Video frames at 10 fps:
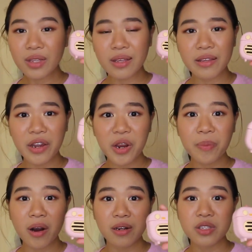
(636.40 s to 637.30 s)
the
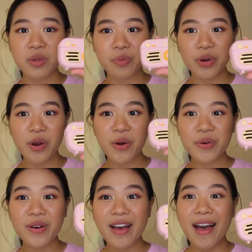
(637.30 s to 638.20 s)
AirPods
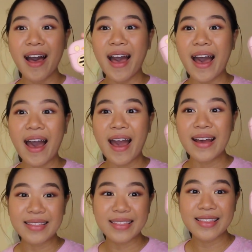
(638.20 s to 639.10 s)
Pro,
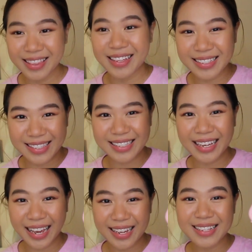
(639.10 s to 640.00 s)
and this
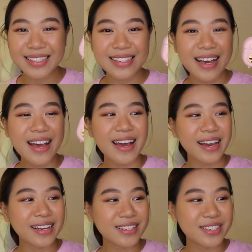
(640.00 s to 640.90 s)
case
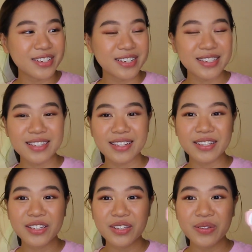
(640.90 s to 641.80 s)
is just the
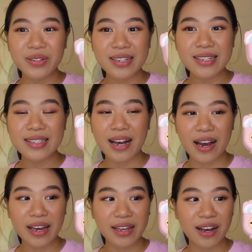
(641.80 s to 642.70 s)
cutest.
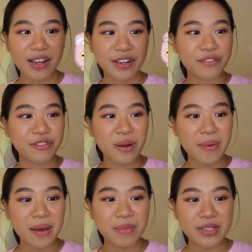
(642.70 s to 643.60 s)
I got it from
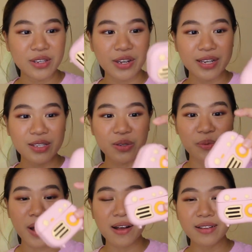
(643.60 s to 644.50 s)
Amazon as
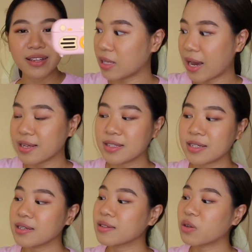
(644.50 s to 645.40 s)
well. I
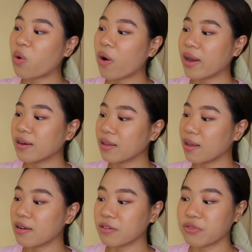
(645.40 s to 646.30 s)
did quite a
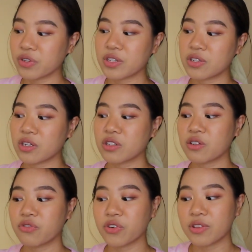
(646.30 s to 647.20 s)
lot of research
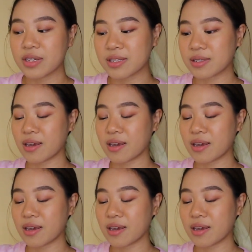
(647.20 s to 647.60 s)
for this